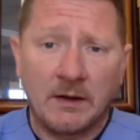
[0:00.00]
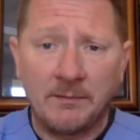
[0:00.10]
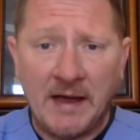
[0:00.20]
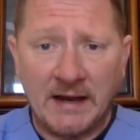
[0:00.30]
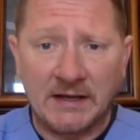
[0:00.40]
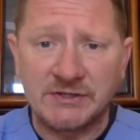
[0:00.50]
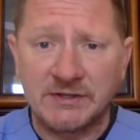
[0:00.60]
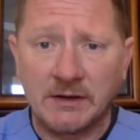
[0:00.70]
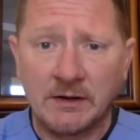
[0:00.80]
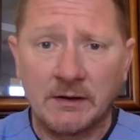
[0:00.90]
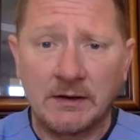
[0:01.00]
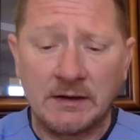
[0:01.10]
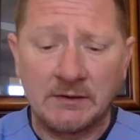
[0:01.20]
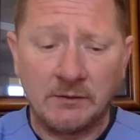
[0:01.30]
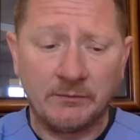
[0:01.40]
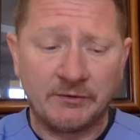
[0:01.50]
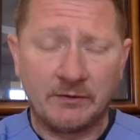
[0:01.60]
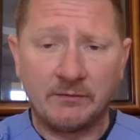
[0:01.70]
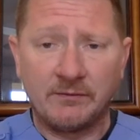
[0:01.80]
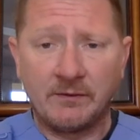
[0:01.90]
package there in terms
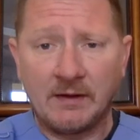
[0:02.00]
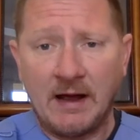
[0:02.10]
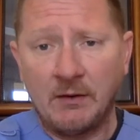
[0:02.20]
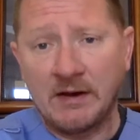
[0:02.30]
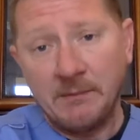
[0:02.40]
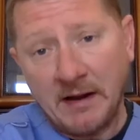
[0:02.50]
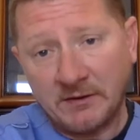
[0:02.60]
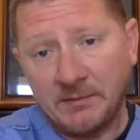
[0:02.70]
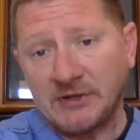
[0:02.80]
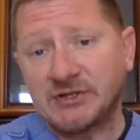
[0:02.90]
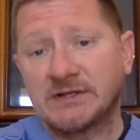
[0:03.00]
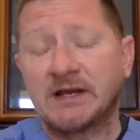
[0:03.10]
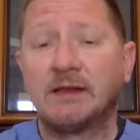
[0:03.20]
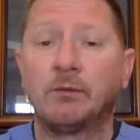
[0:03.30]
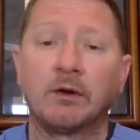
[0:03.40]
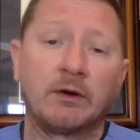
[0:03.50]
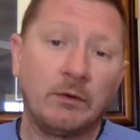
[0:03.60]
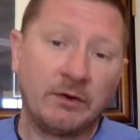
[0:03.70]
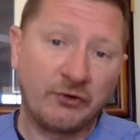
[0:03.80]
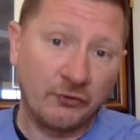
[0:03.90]
of how it impacted the patients, and then we're going to go
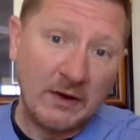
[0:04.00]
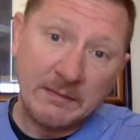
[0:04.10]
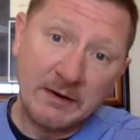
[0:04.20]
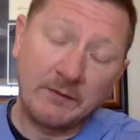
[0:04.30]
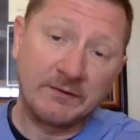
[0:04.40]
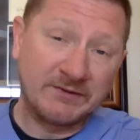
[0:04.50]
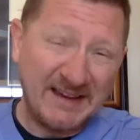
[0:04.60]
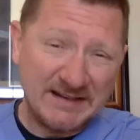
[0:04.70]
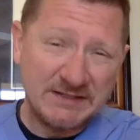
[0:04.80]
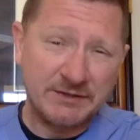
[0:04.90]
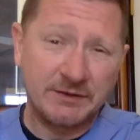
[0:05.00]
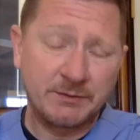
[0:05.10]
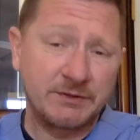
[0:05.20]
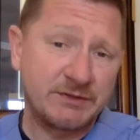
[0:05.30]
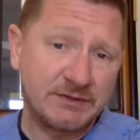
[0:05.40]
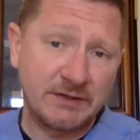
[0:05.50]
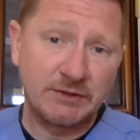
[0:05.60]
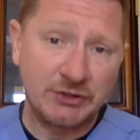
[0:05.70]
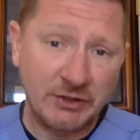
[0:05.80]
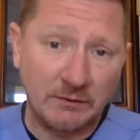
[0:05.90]
into treatment on the second series, which is in
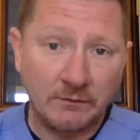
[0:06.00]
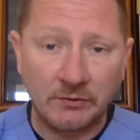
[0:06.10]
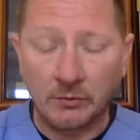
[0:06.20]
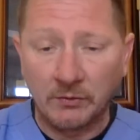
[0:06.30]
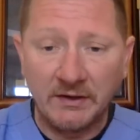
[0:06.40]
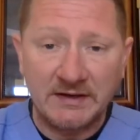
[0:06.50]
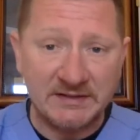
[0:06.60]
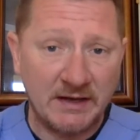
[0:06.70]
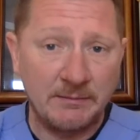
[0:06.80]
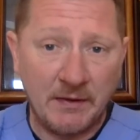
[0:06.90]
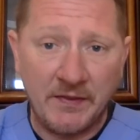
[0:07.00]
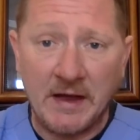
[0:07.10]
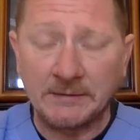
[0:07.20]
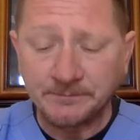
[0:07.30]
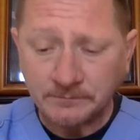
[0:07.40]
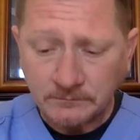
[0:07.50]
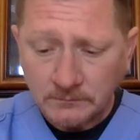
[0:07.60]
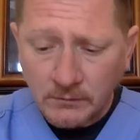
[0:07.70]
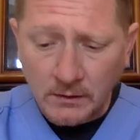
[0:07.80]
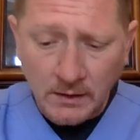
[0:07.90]
June. So we're really excited about that.
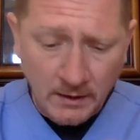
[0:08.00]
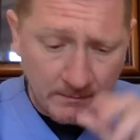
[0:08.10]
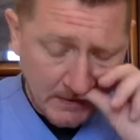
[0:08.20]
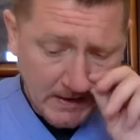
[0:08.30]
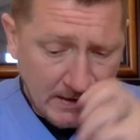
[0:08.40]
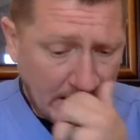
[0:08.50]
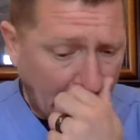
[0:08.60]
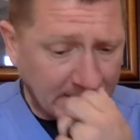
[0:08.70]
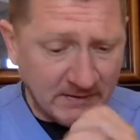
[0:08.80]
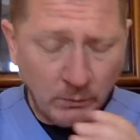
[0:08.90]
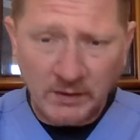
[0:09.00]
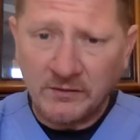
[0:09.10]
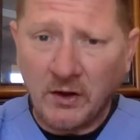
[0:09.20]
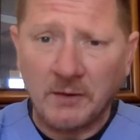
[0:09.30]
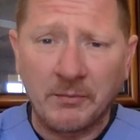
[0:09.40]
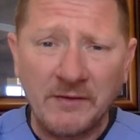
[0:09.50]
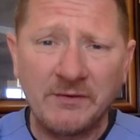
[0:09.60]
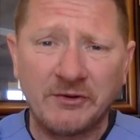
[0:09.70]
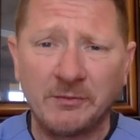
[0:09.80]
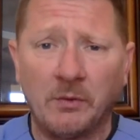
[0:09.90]
I did want to talk
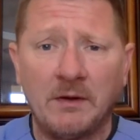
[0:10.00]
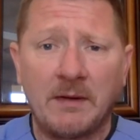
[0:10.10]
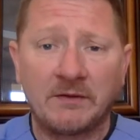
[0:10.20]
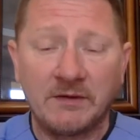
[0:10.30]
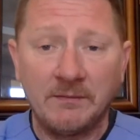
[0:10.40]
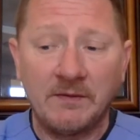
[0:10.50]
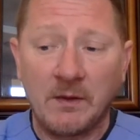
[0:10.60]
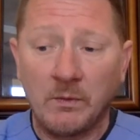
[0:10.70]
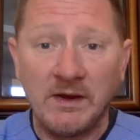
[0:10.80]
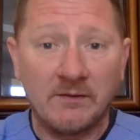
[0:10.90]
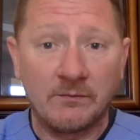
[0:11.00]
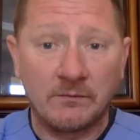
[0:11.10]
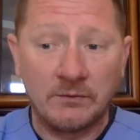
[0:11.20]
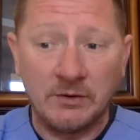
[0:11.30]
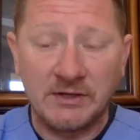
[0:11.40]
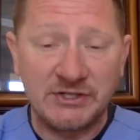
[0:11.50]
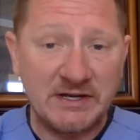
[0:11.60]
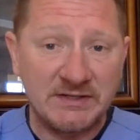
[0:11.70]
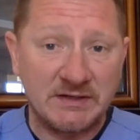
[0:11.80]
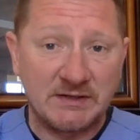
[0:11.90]
briefly this morning about something that we have literally
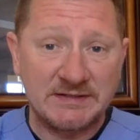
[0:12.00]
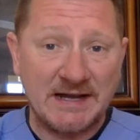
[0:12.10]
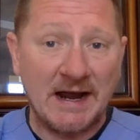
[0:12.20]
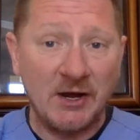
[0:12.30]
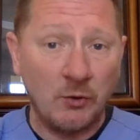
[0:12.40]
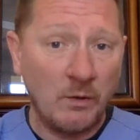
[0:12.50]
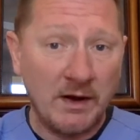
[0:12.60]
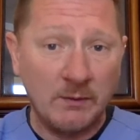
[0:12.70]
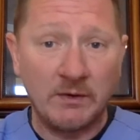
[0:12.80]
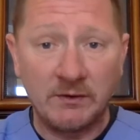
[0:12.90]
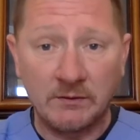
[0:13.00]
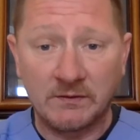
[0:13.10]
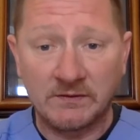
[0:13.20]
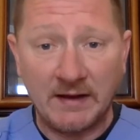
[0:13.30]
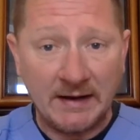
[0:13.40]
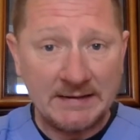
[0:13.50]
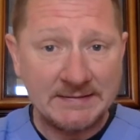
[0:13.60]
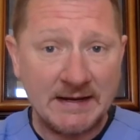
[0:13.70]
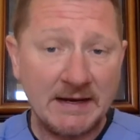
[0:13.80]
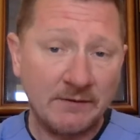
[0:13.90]
changed the entire way we do the second
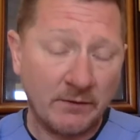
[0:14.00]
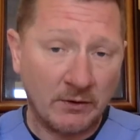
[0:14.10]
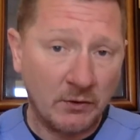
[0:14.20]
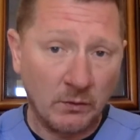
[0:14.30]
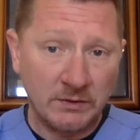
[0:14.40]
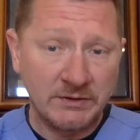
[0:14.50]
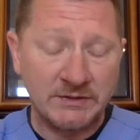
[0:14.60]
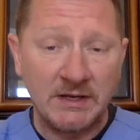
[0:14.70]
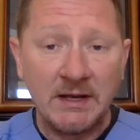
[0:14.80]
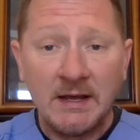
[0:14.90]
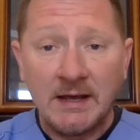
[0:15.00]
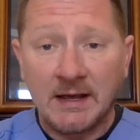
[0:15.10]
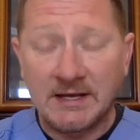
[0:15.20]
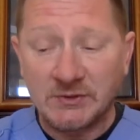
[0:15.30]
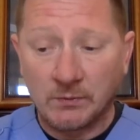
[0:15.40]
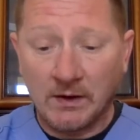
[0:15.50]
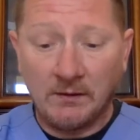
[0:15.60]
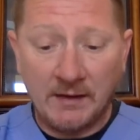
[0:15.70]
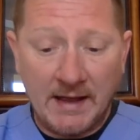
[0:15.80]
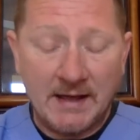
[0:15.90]
day of our course, as
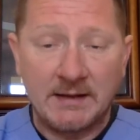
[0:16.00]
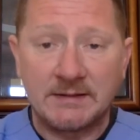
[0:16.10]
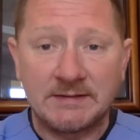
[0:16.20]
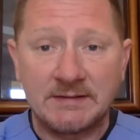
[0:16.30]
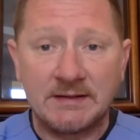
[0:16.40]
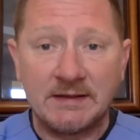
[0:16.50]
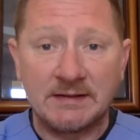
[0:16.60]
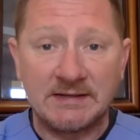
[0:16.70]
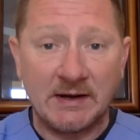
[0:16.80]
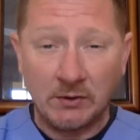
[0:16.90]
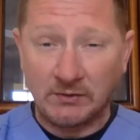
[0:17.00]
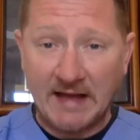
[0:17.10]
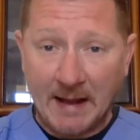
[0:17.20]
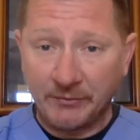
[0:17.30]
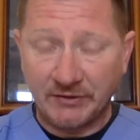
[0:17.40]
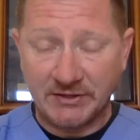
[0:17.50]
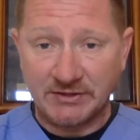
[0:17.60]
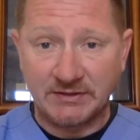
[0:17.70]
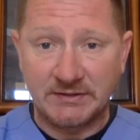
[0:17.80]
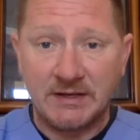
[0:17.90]
well as the entire lab
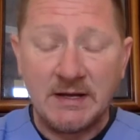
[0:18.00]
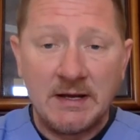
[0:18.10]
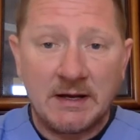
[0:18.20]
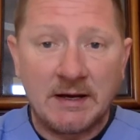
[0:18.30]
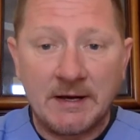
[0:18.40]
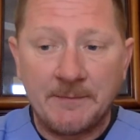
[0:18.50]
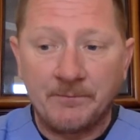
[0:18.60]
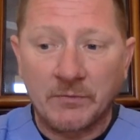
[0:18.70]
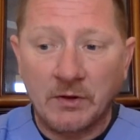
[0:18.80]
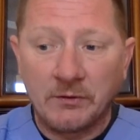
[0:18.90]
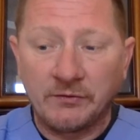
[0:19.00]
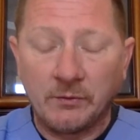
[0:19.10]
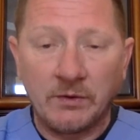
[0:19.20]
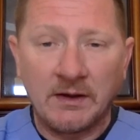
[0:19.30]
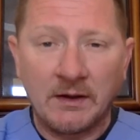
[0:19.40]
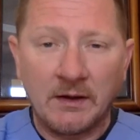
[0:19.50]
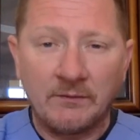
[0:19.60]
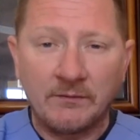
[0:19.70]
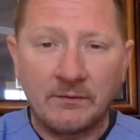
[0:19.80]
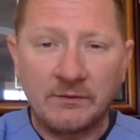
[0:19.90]
sessions. So we have
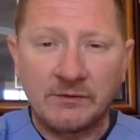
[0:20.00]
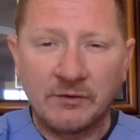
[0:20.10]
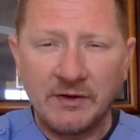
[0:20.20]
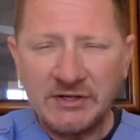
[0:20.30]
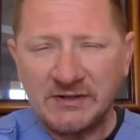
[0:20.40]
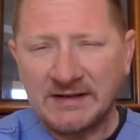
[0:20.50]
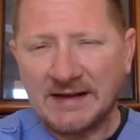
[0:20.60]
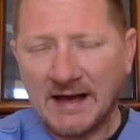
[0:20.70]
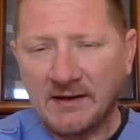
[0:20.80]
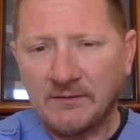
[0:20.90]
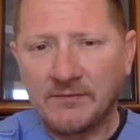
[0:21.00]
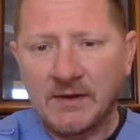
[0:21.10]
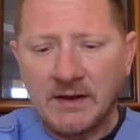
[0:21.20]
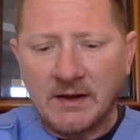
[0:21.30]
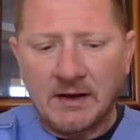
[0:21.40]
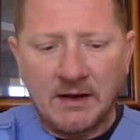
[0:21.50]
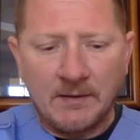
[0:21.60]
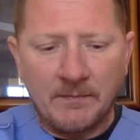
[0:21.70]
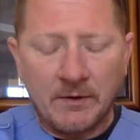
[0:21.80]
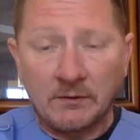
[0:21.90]
traditionally kind of,
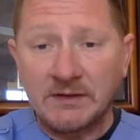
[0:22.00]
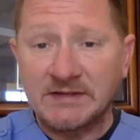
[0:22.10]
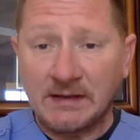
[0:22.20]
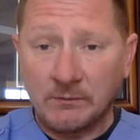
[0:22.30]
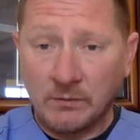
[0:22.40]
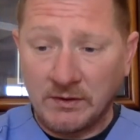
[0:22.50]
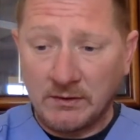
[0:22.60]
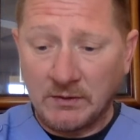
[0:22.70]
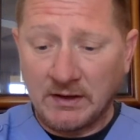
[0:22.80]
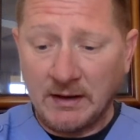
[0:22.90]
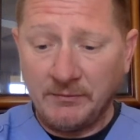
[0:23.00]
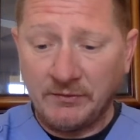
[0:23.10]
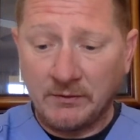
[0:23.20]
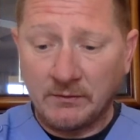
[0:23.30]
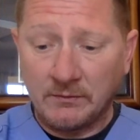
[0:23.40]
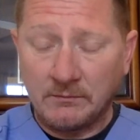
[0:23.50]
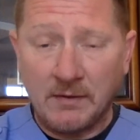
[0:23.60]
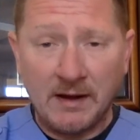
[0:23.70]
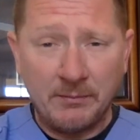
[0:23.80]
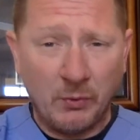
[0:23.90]
or at least when it comes to
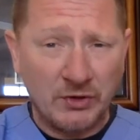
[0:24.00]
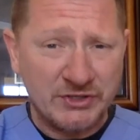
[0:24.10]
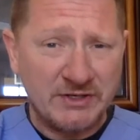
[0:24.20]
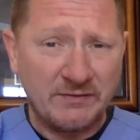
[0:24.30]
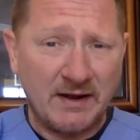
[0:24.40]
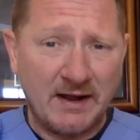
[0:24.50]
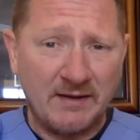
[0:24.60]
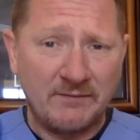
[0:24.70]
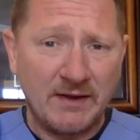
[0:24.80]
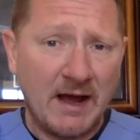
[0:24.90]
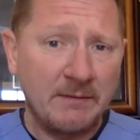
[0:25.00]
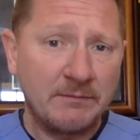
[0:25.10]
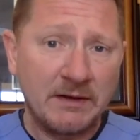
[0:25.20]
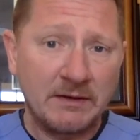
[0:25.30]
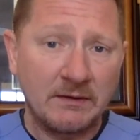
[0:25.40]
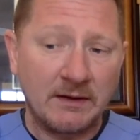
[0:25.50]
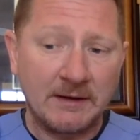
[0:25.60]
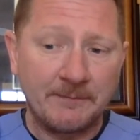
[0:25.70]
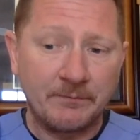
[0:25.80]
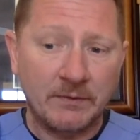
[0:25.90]
my portion of it, I have not been
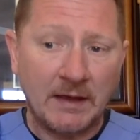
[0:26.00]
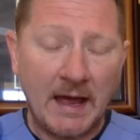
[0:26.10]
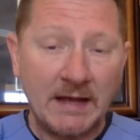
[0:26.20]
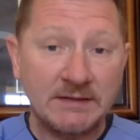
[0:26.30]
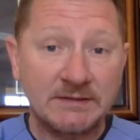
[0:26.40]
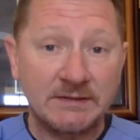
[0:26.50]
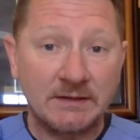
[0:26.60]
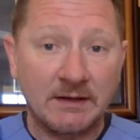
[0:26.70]
as